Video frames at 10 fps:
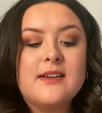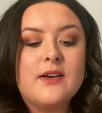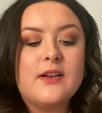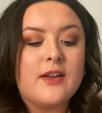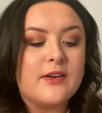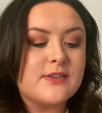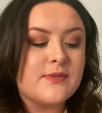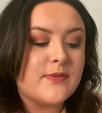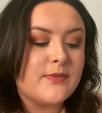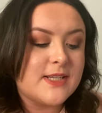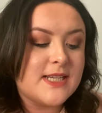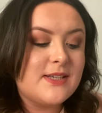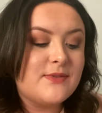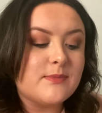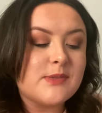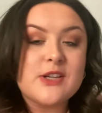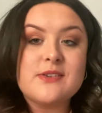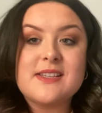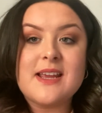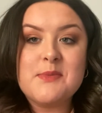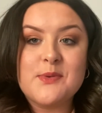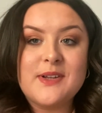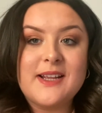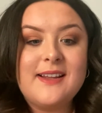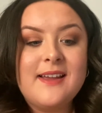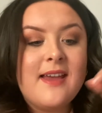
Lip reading: loads of the footage from Tuesday morning.